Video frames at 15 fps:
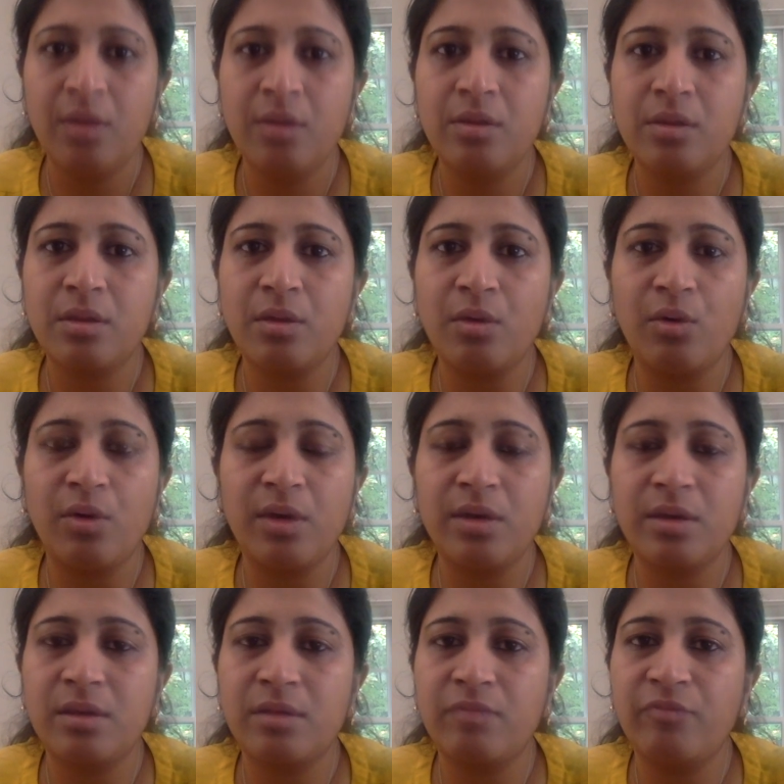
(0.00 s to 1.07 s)
So
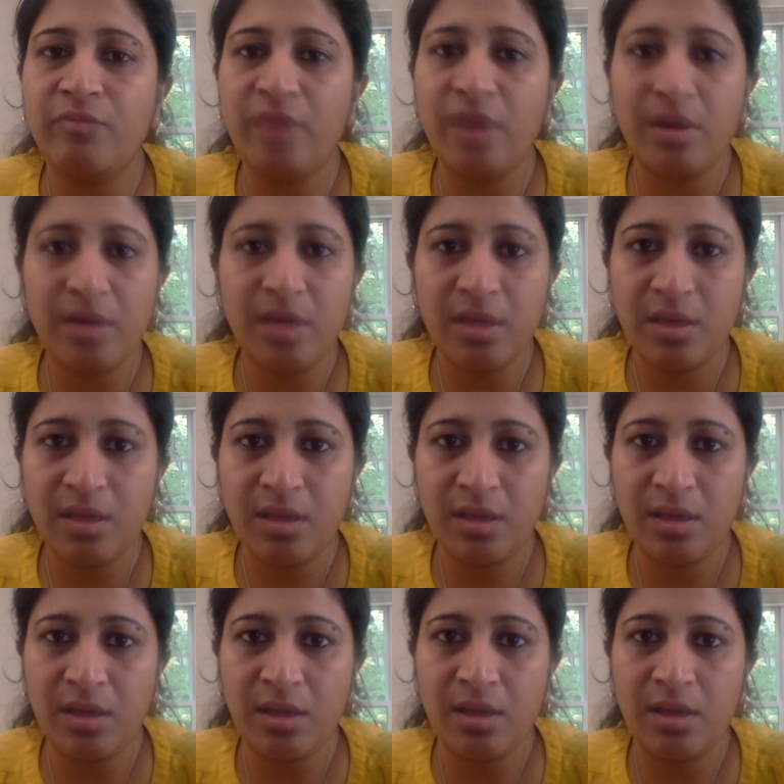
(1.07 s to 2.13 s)
it's very
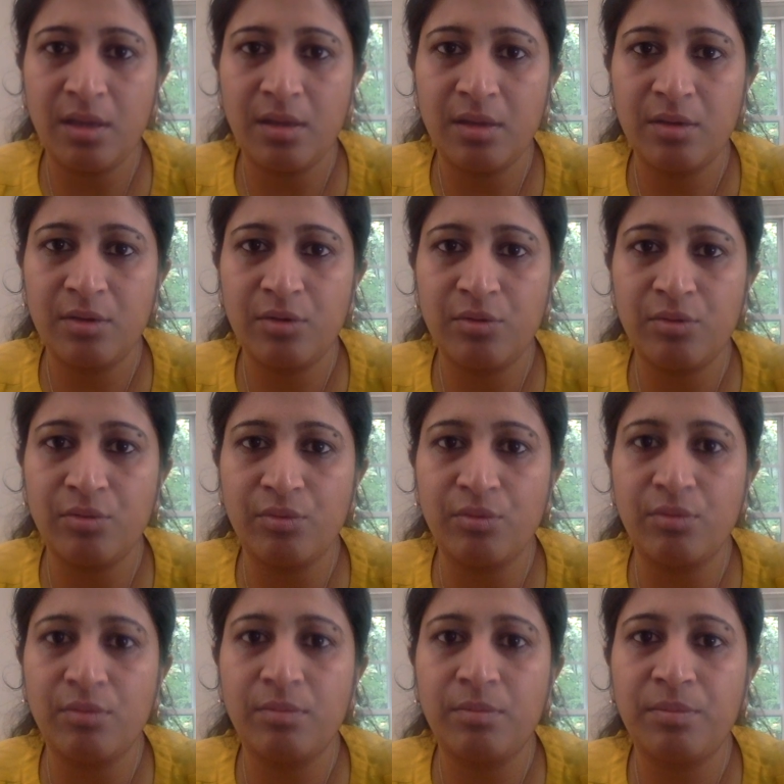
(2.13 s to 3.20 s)
key
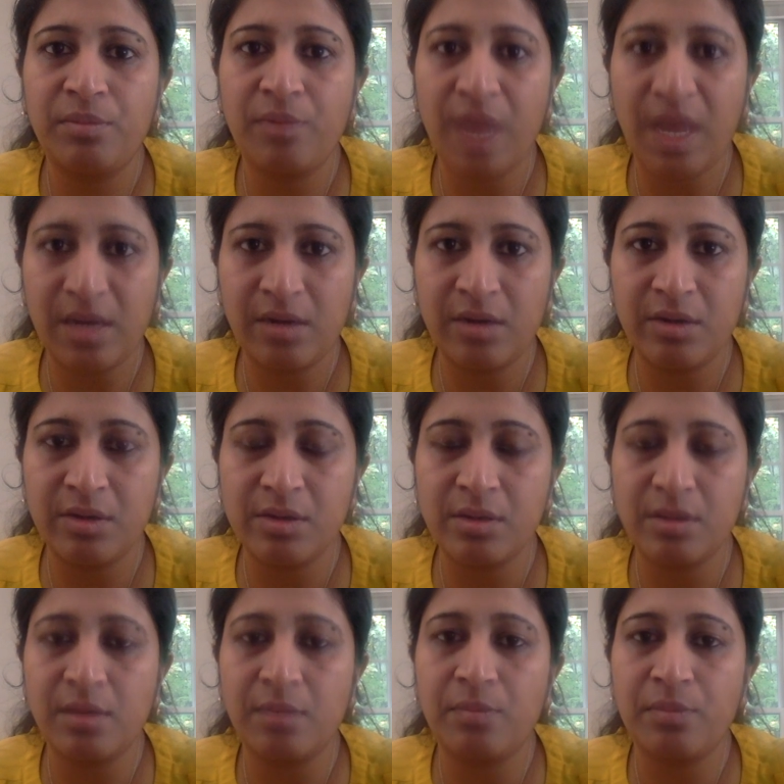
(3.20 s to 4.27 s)
to
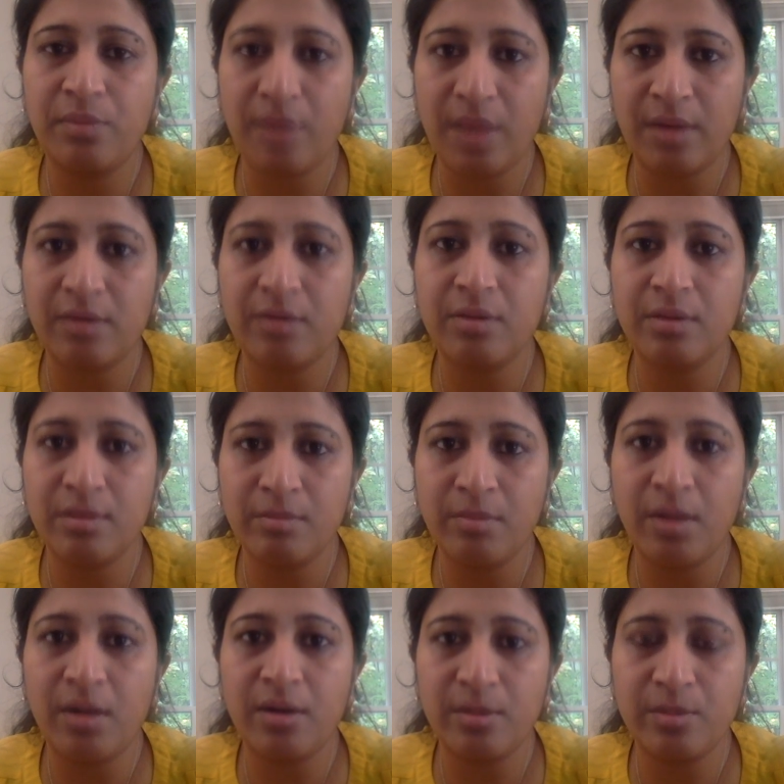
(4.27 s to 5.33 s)
practice and practice
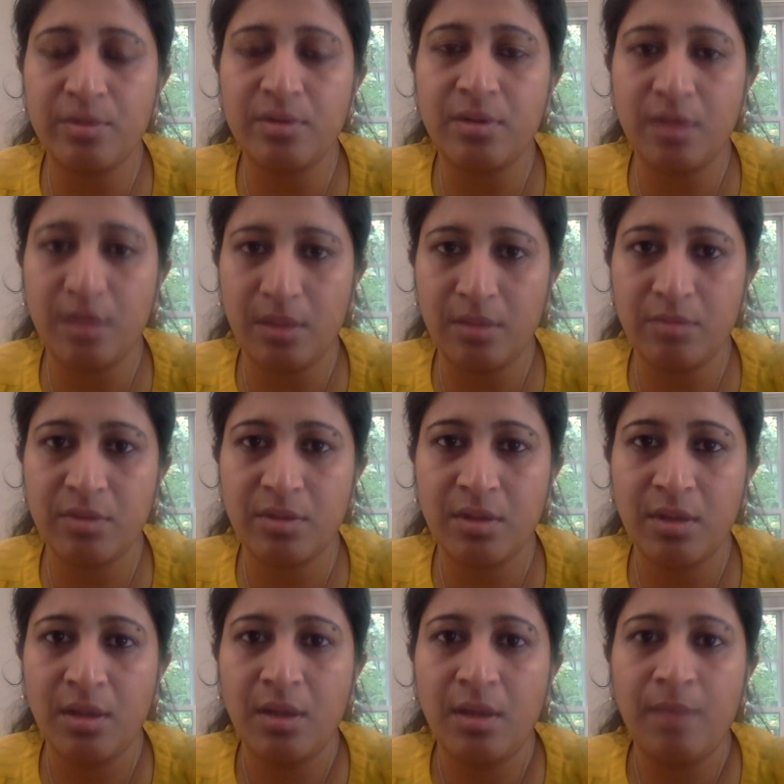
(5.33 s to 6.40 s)
multiple times.
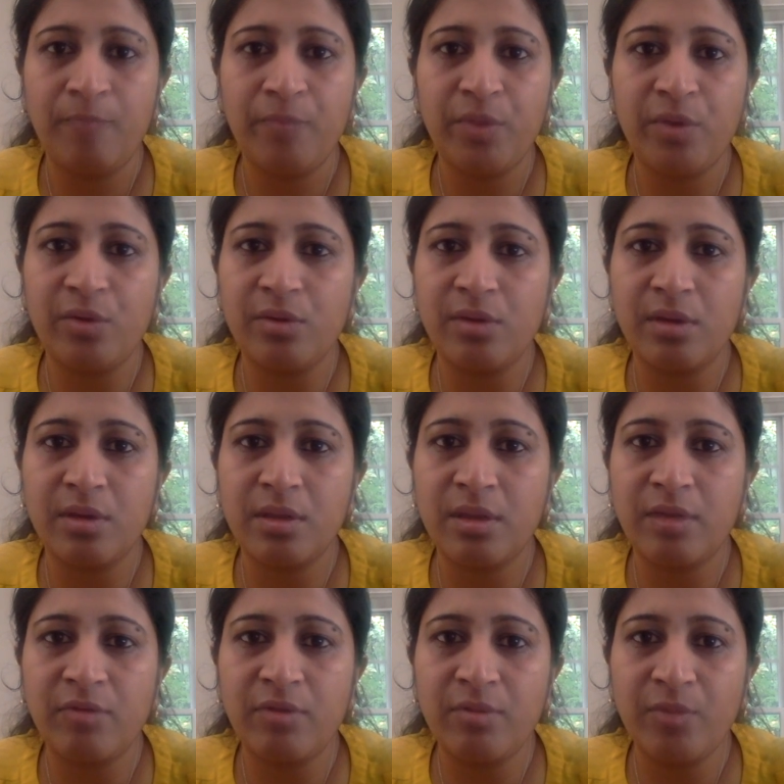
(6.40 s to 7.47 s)
You know, there are
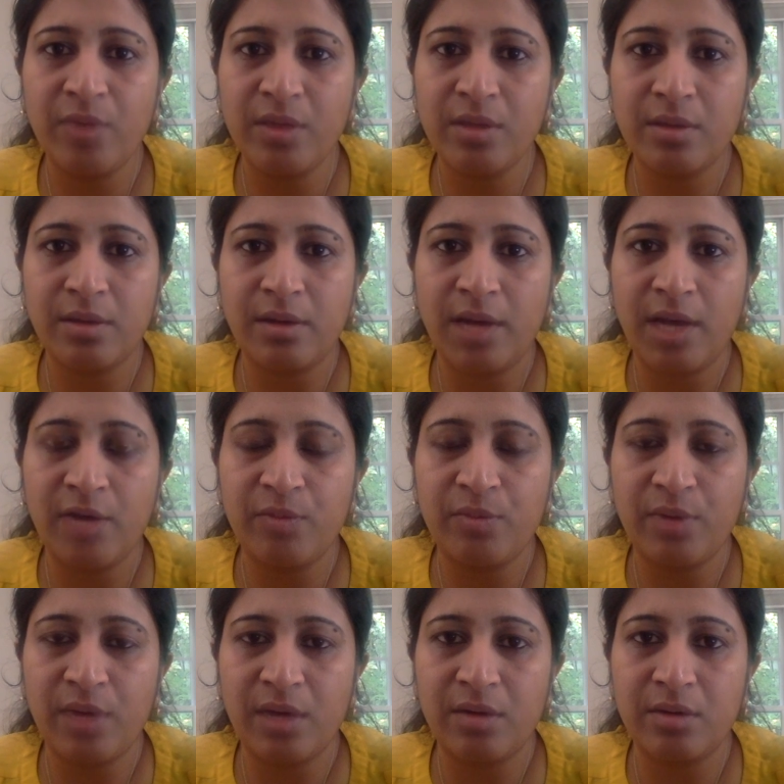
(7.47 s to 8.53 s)
several ways that I've
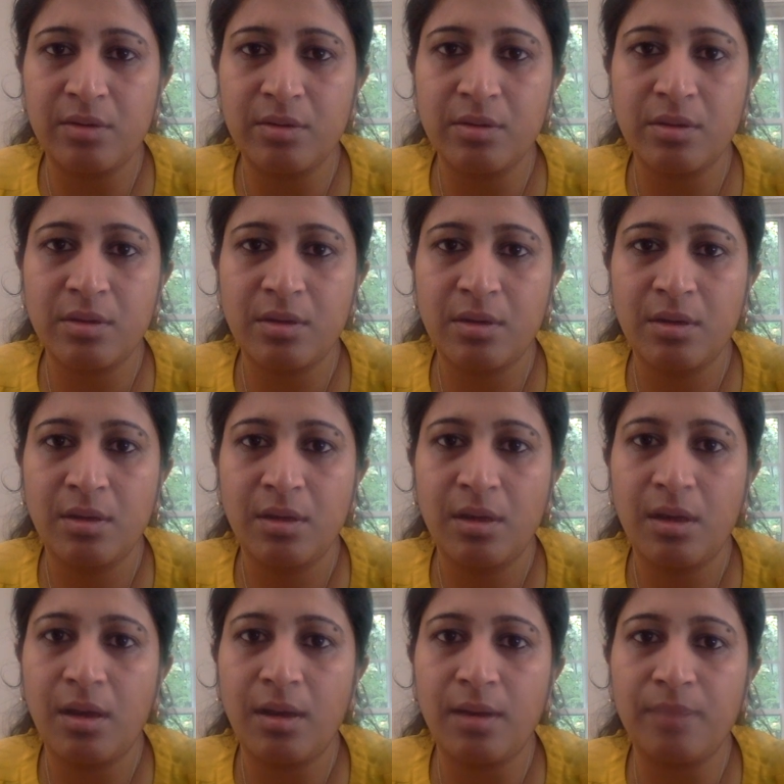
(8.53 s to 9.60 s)
practiced
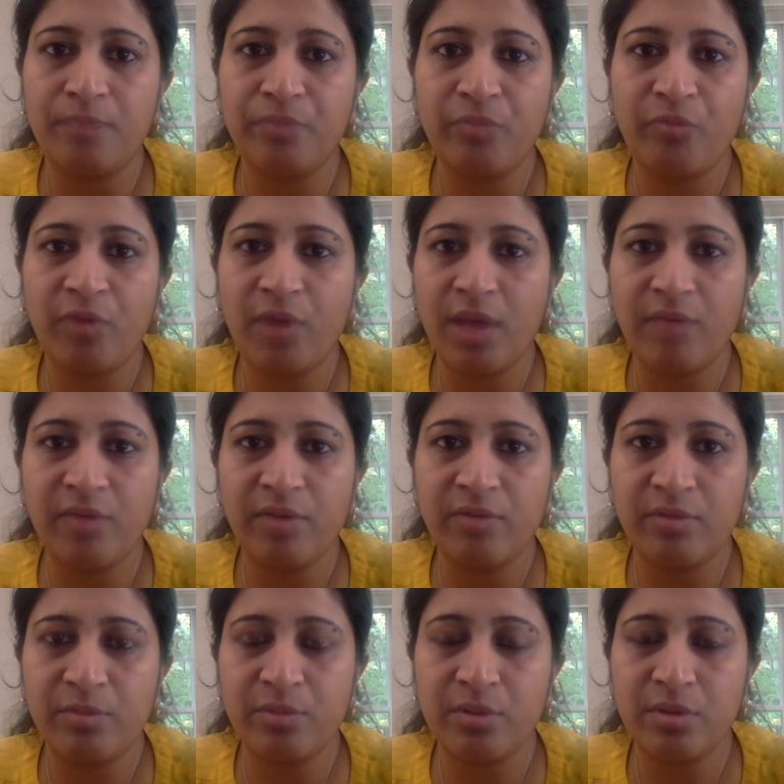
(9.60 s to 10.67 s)
when I've
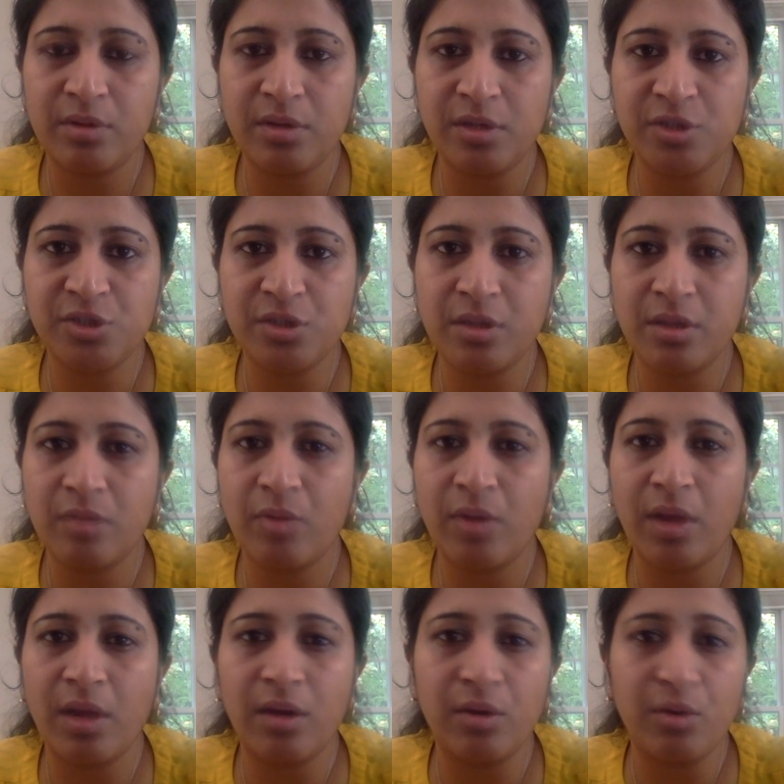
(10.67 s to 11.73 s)
given presentations. When
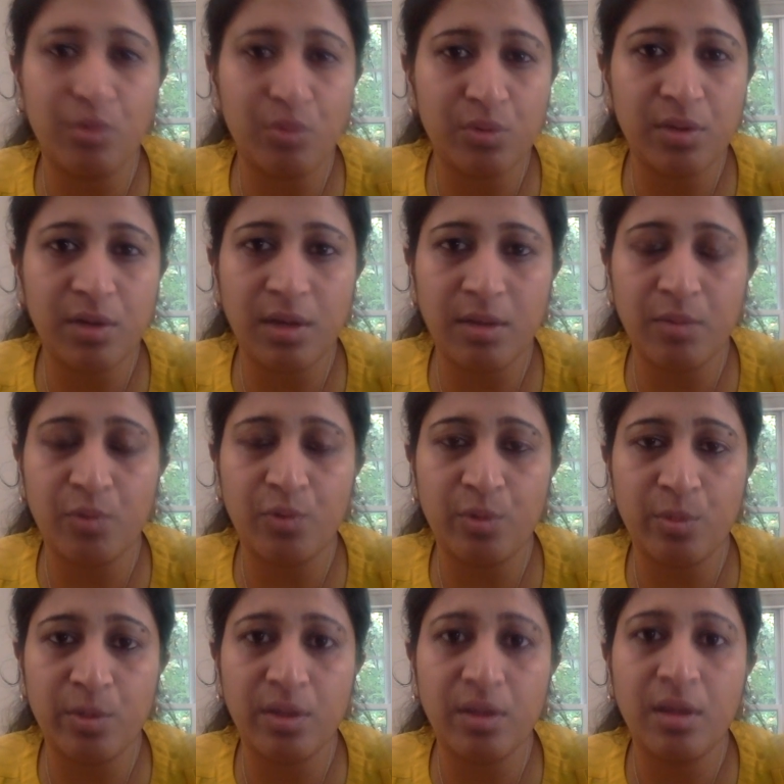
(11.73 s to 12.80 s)
I know that I'm going
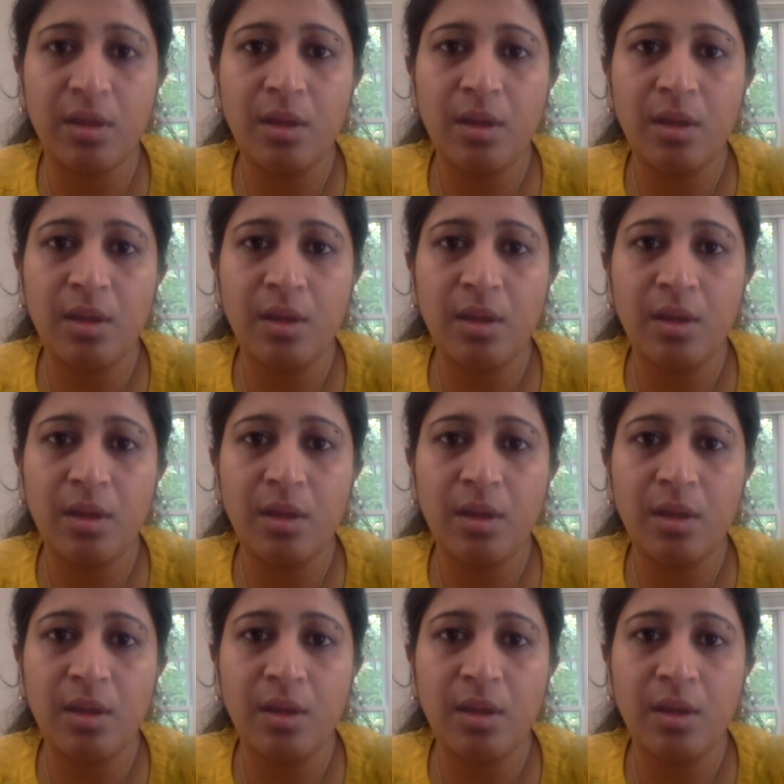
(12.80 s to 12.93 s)
to be